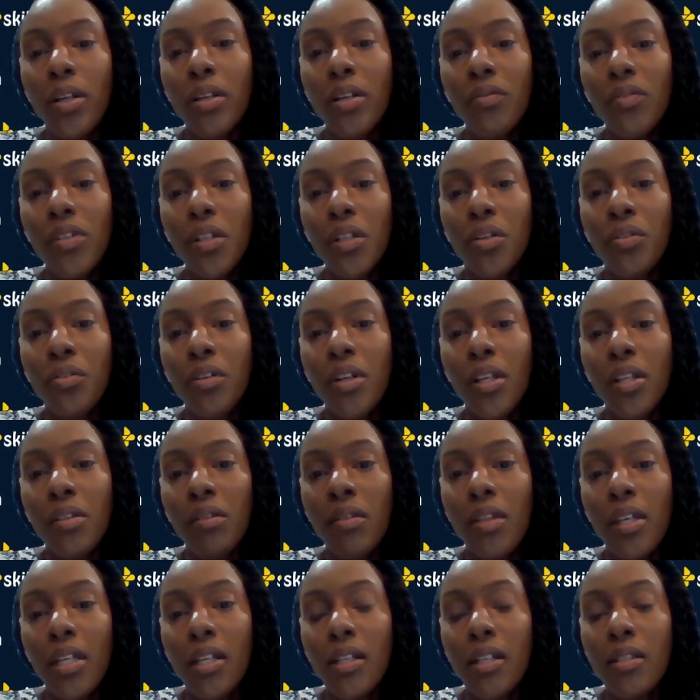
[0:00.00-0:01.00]
the great
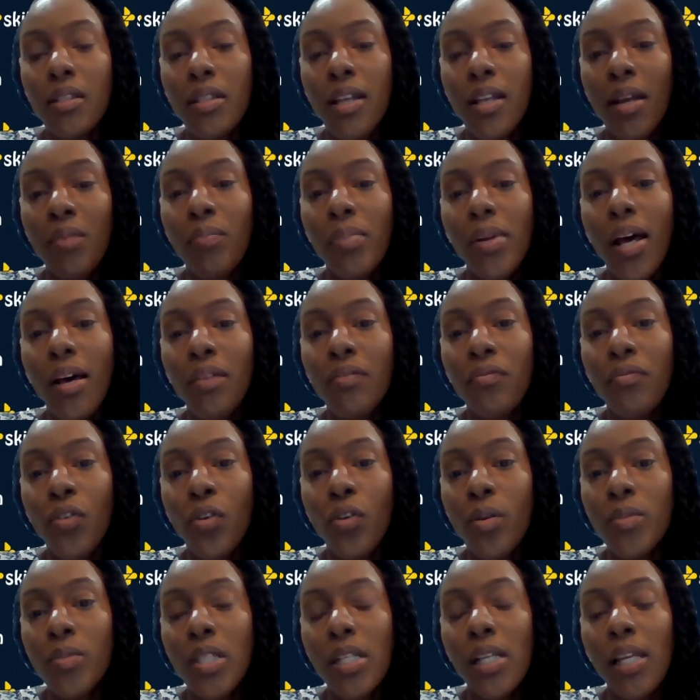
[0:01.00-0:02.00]
things that
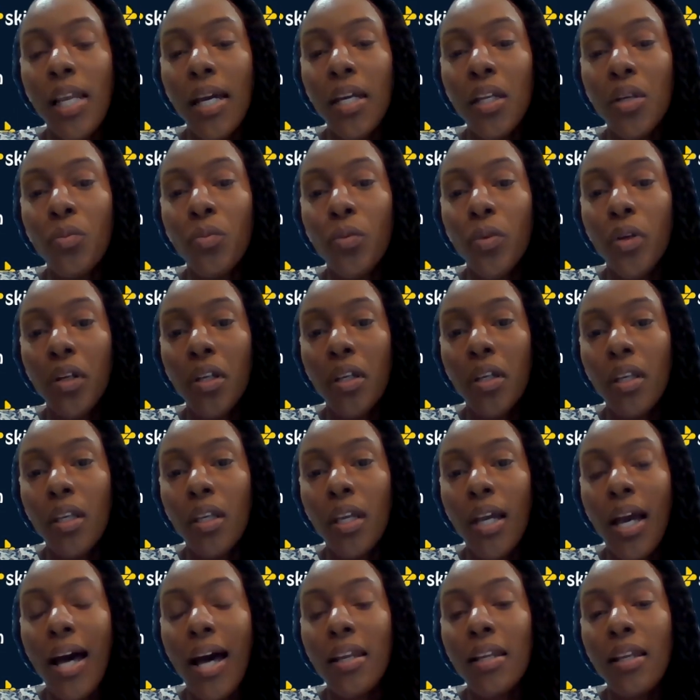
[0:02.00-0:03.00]
platforms like
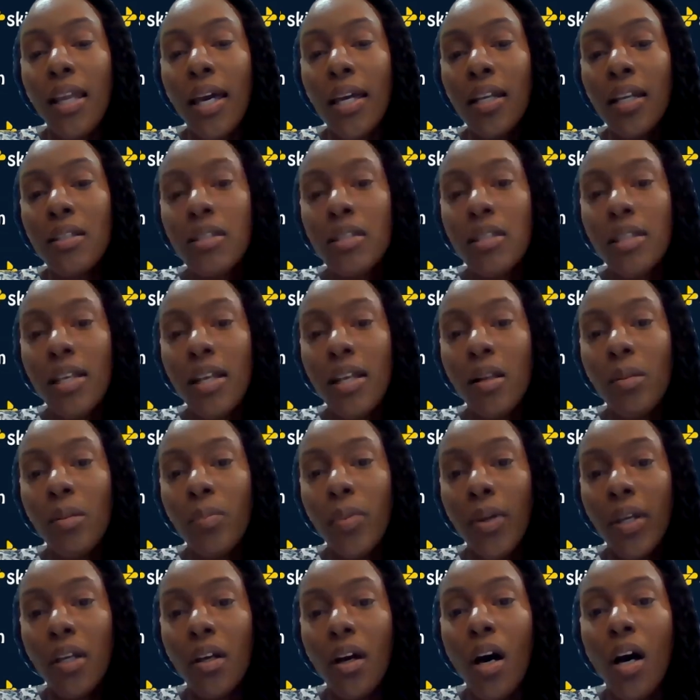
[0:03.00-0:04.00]
Workii and like
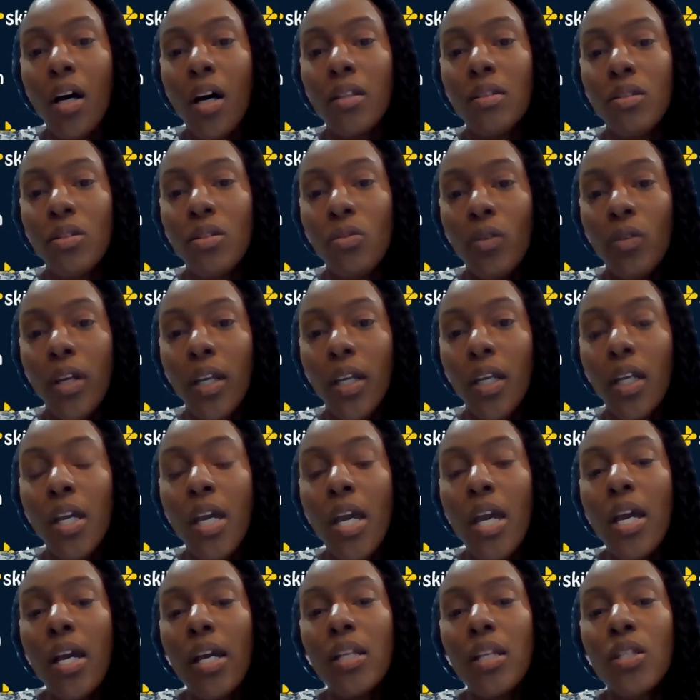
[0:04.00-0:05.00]
Skillpik are doing
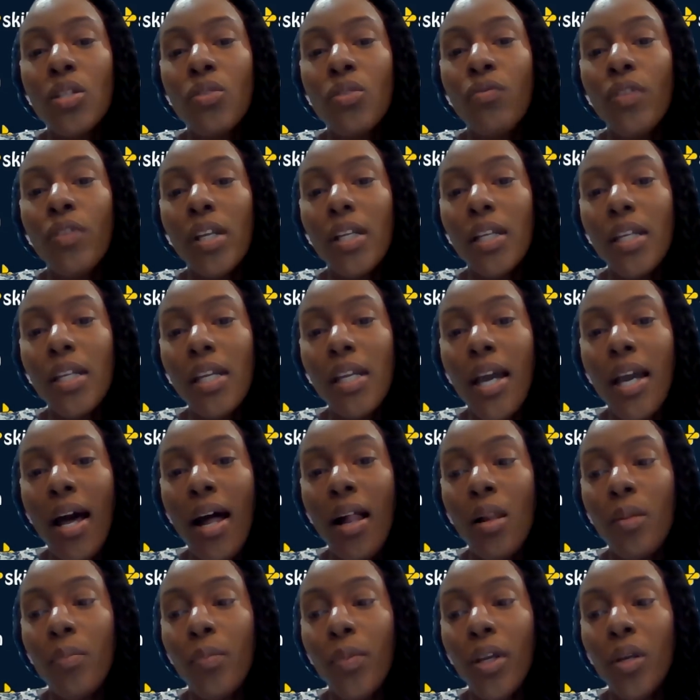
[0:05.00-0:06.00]
is really
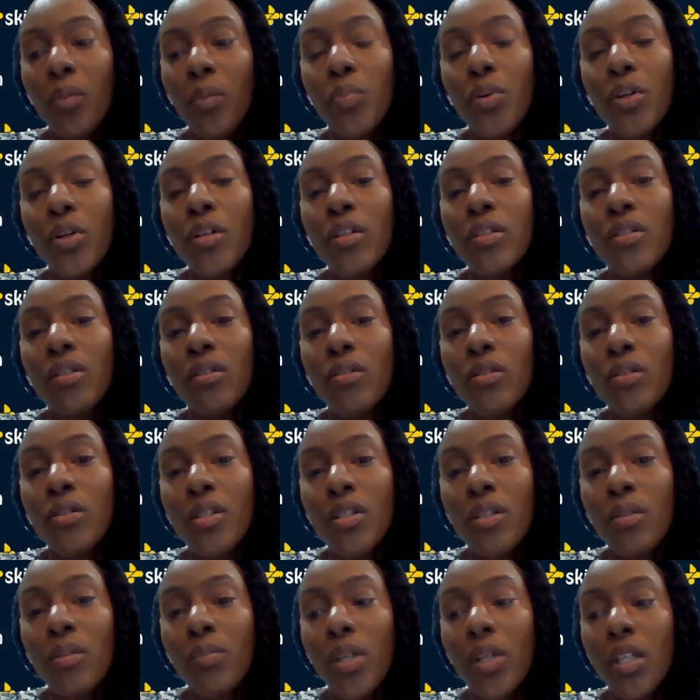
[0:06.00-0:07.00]
helping persons
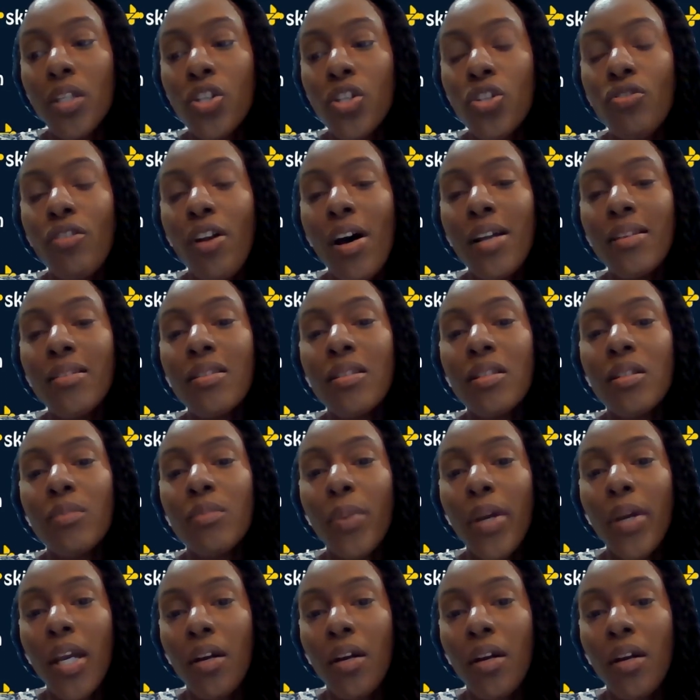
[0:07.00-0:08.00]
to be
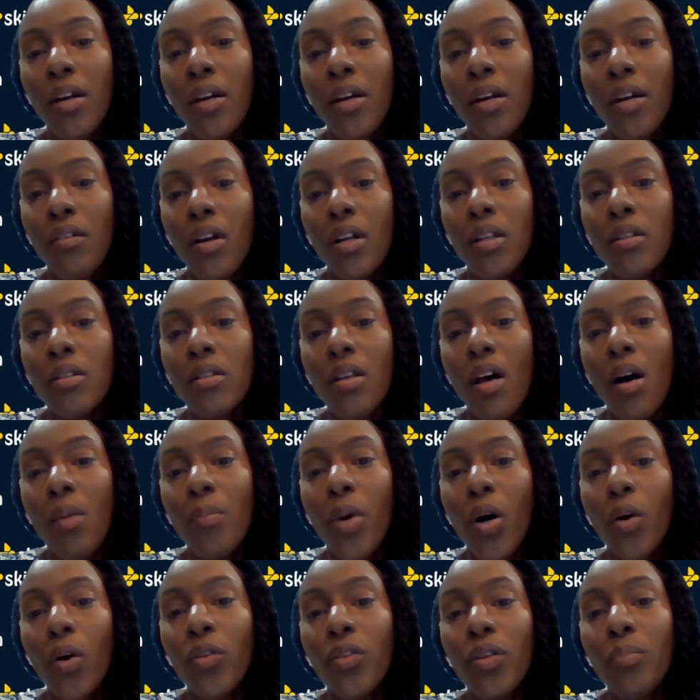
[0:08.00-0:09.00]
transparent
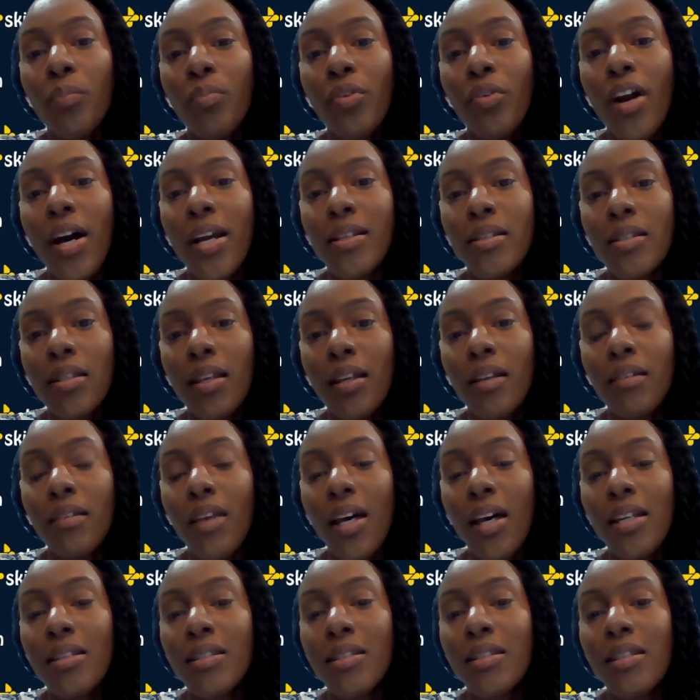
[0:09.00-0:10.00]
about the pricing
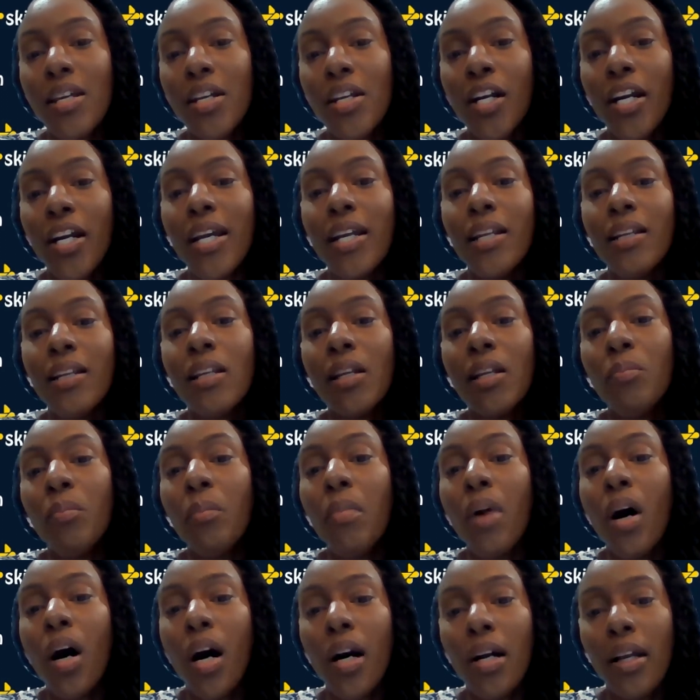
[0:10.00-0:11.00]
that is there in the
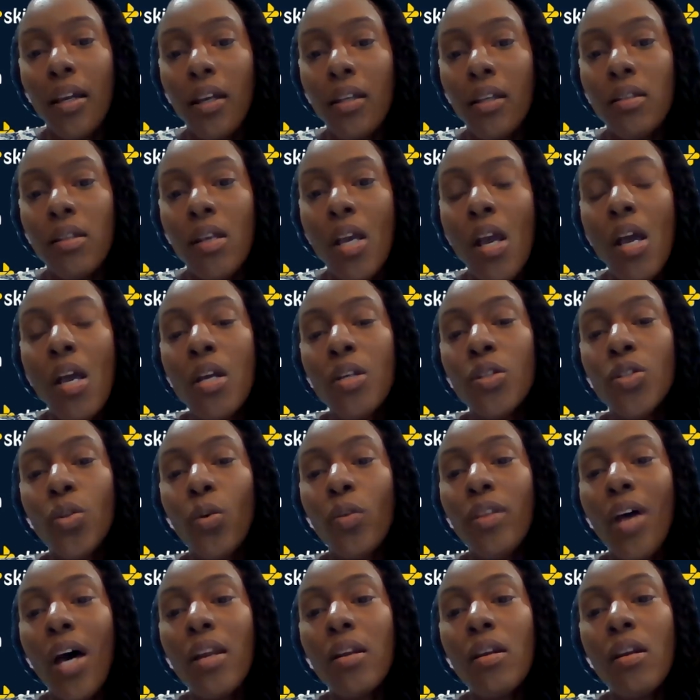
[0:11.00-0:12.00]
market, so
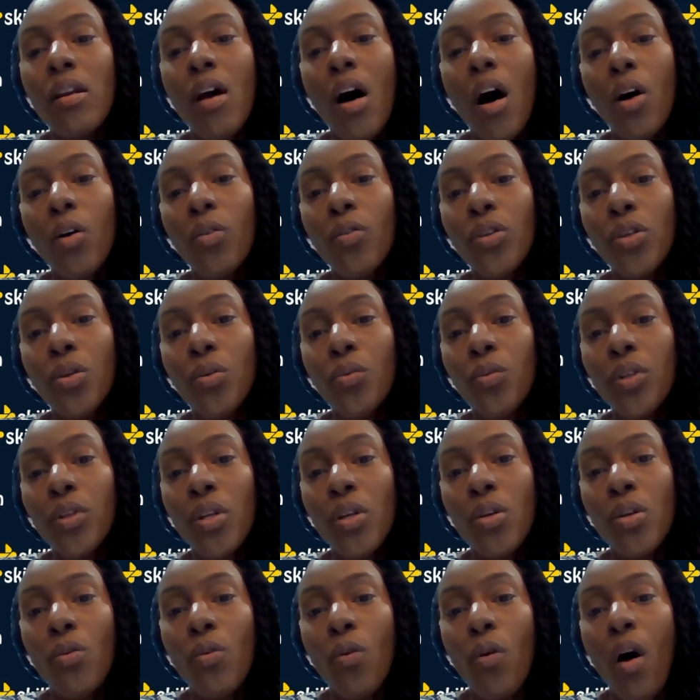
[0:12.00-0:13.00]
that now you would
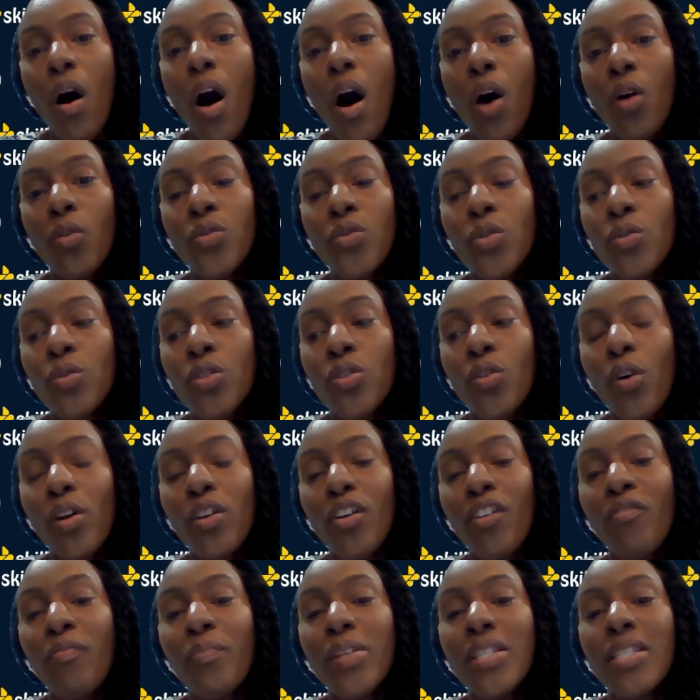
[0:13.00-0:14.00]
know how to sort
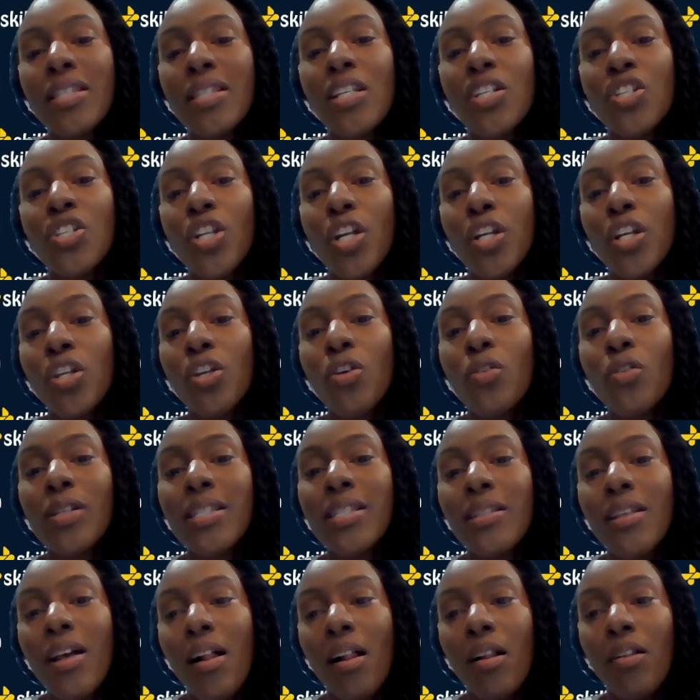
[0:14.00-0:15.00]
of position
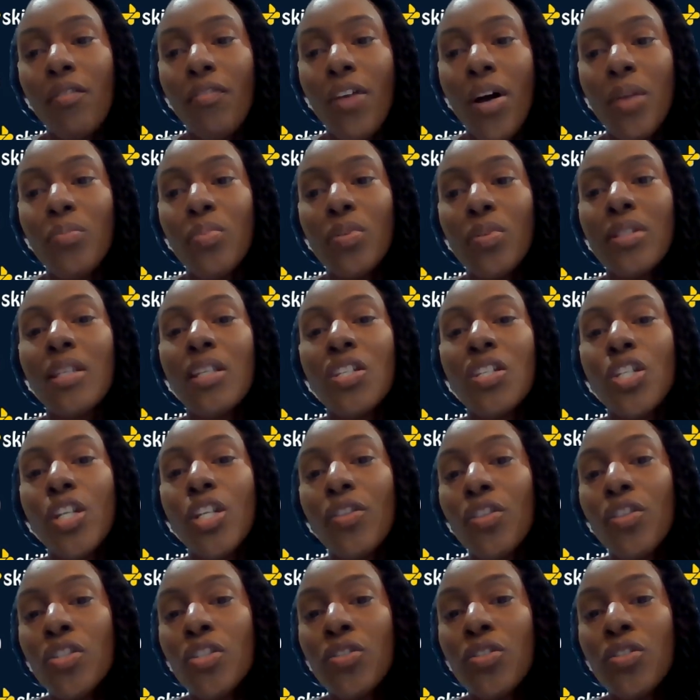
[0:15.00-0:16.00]
yourself and
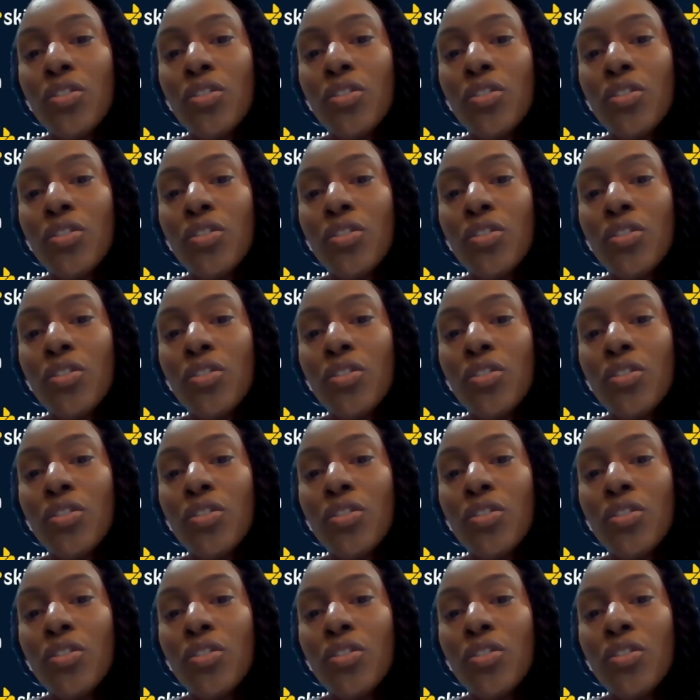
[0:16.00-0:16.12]
position the